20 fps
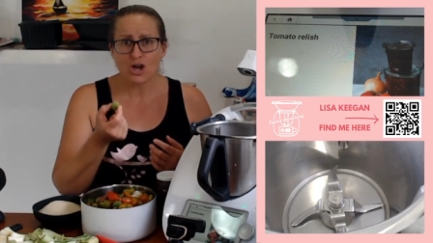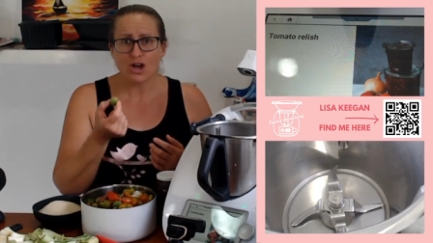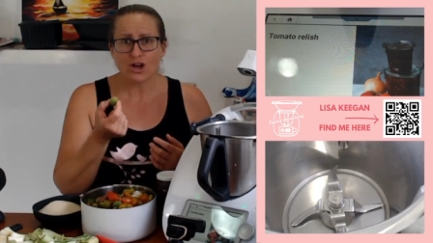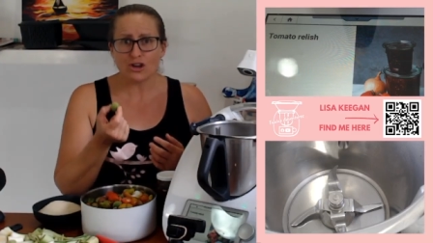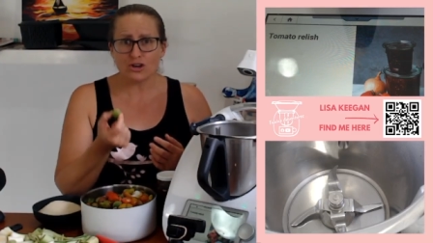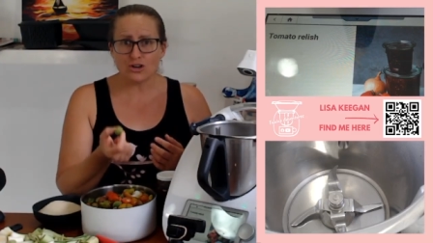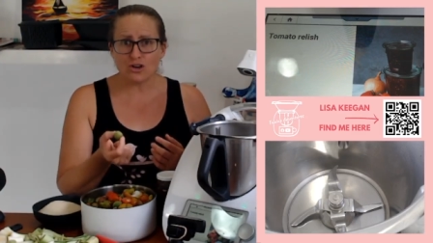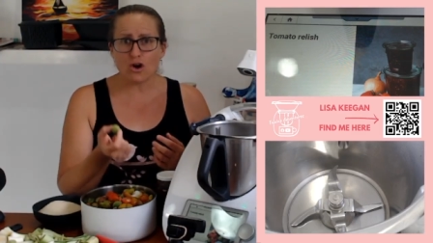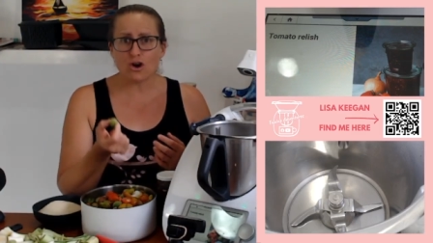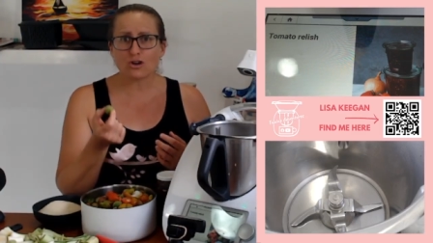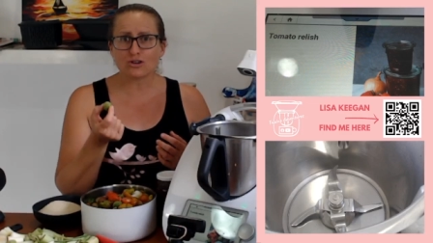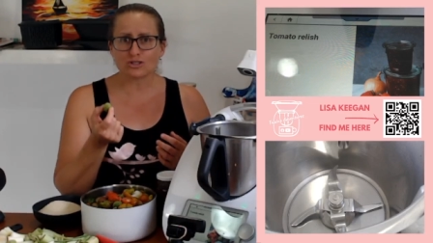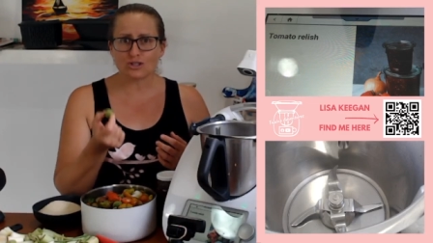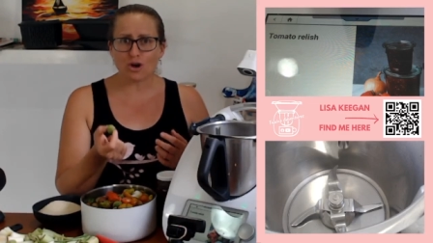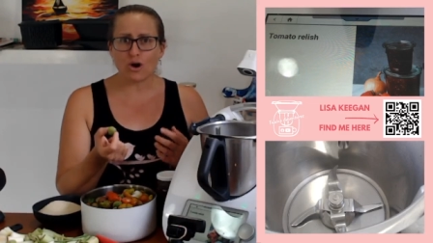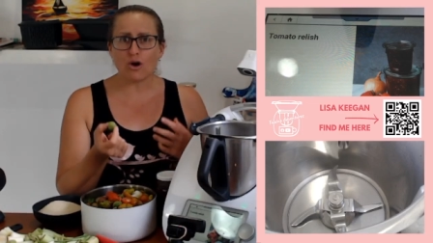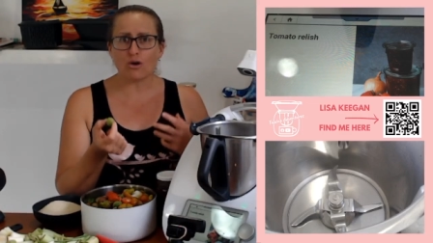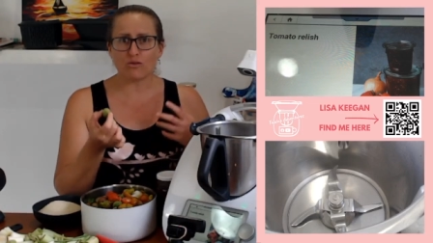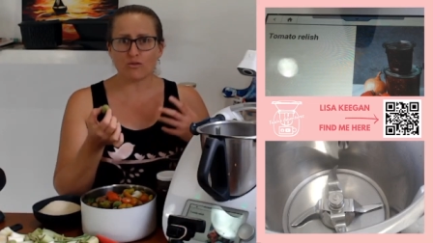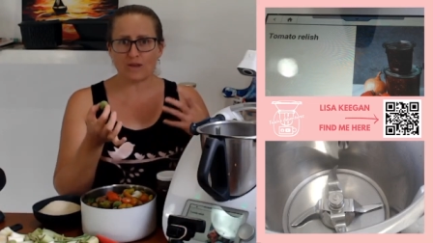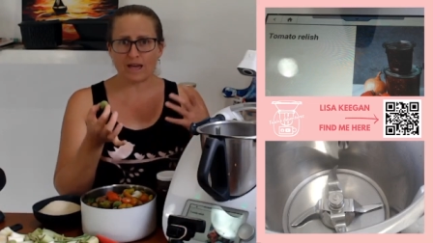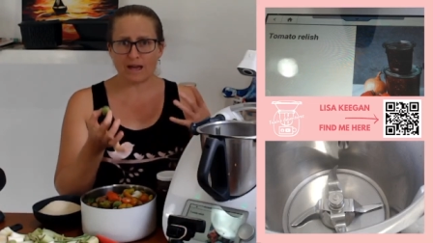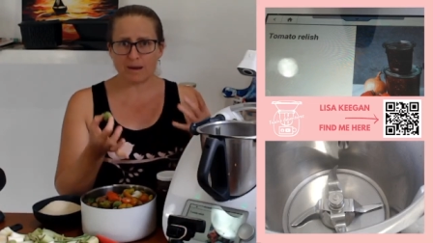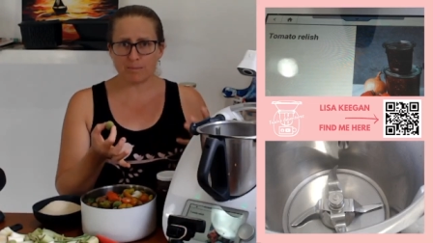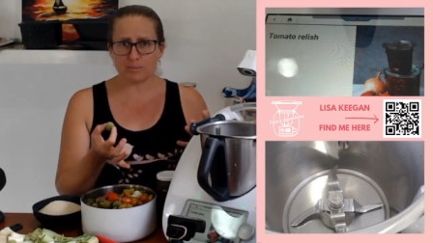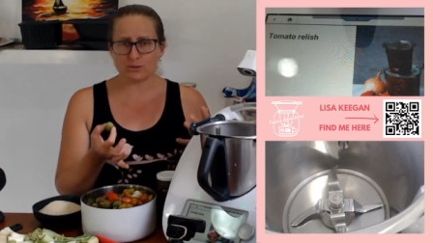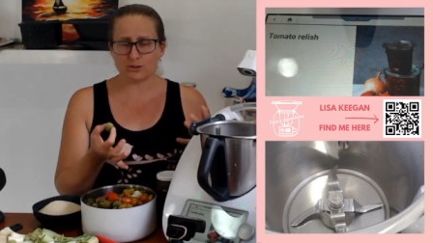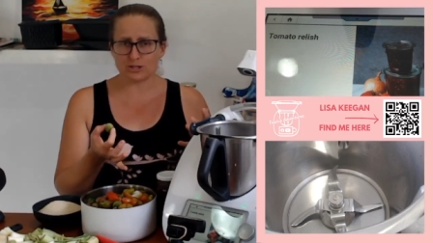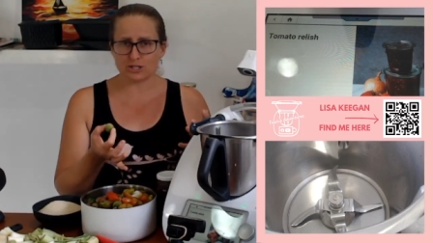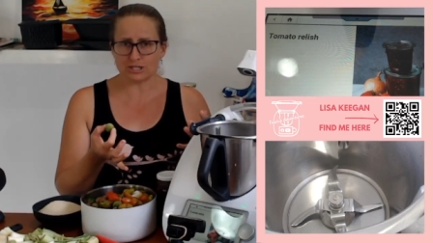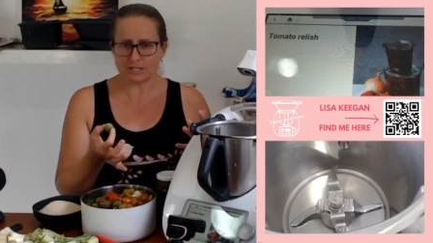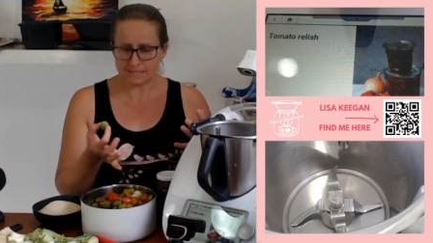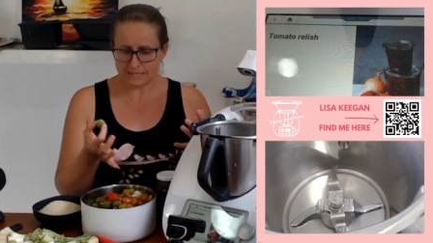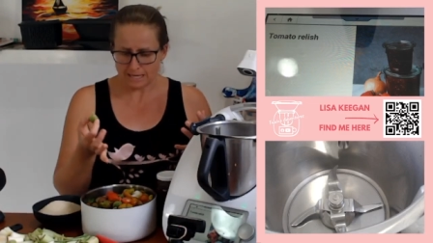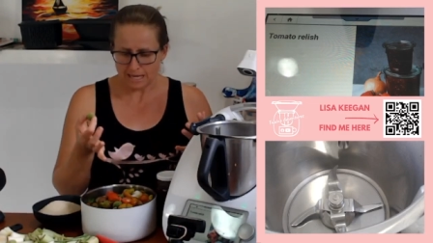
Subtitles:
knocked off our bushes.